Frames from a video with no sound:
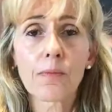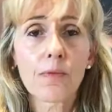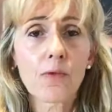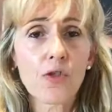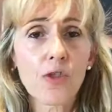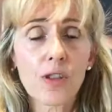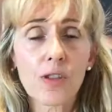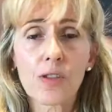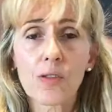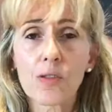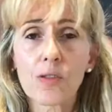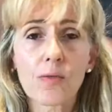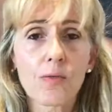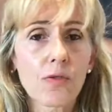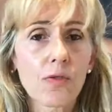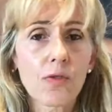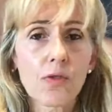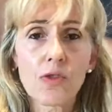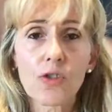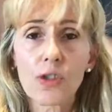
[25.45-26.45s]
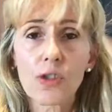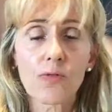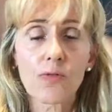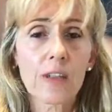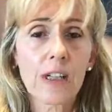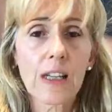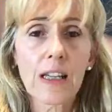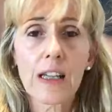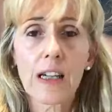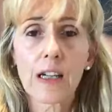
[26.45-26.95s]
just
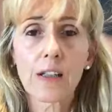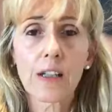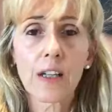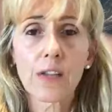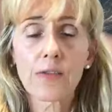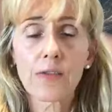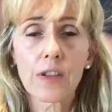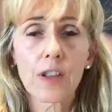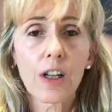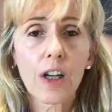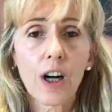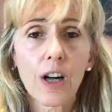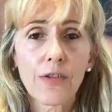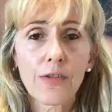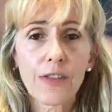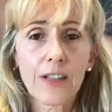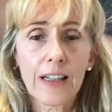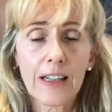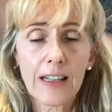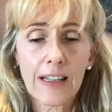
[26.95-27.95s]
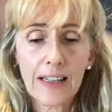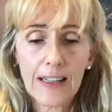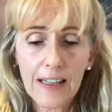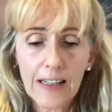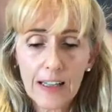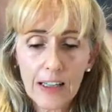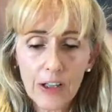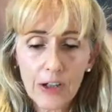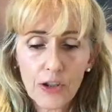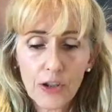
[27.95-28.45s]
really over a coffee.
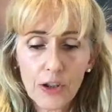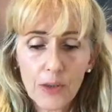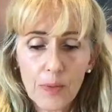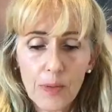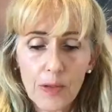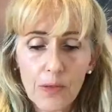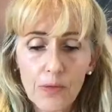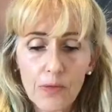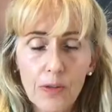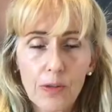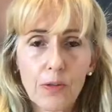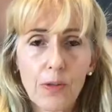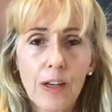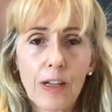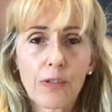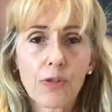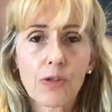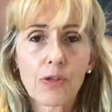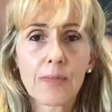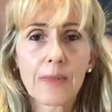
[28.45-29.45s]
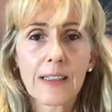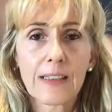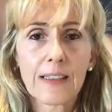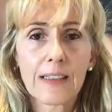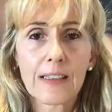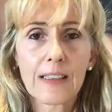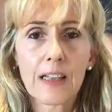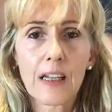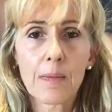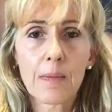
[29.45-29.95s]
She's been through quite a
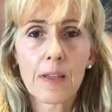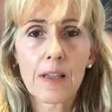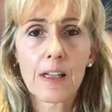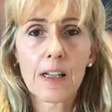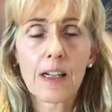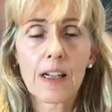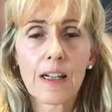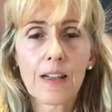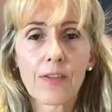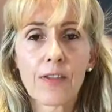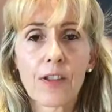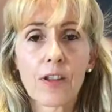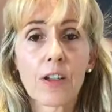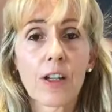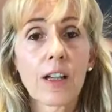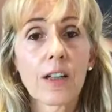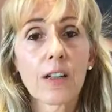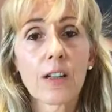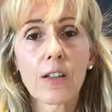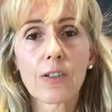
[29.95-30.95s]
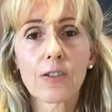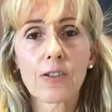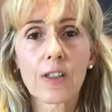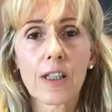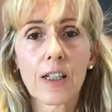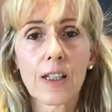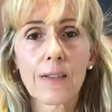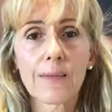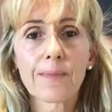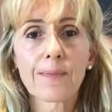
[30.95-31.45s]
traumatic time in her life and I lost
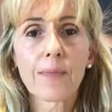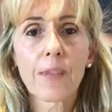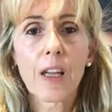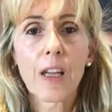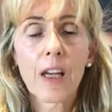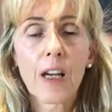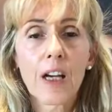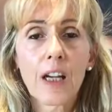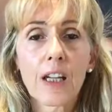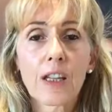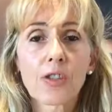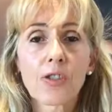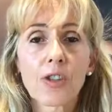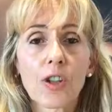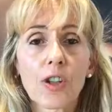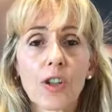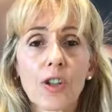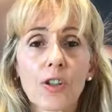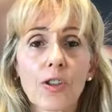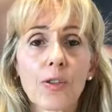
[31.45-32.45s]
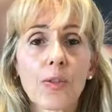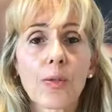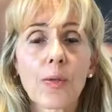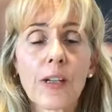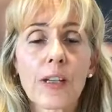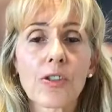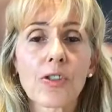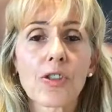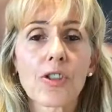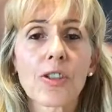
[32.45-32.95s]
her dog,
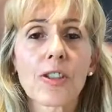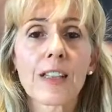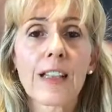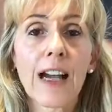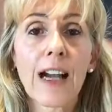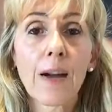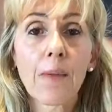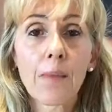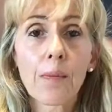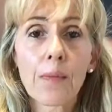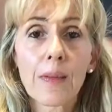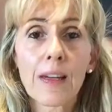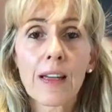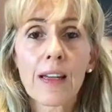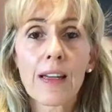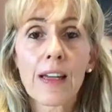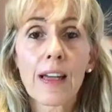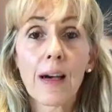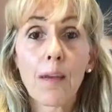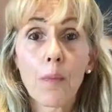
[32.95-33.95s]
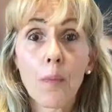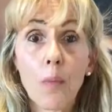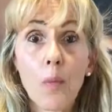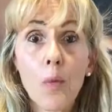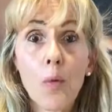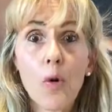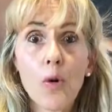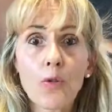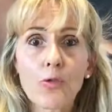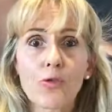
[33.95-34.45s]
which can be
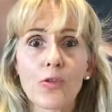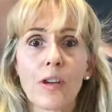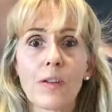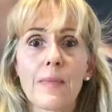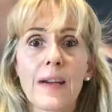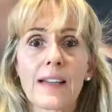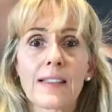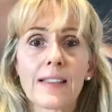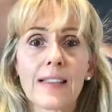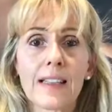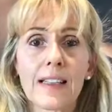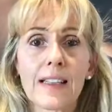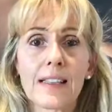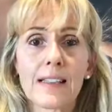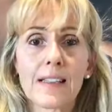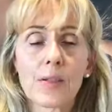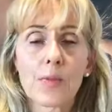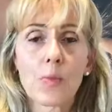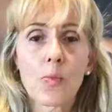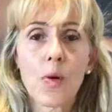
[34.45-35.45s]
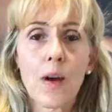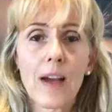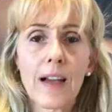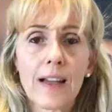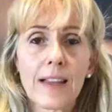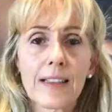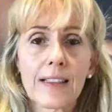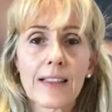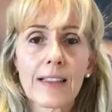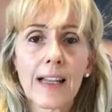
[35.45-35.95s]
more traumatic in some
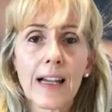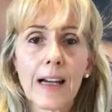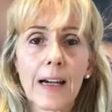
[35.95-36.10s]
ways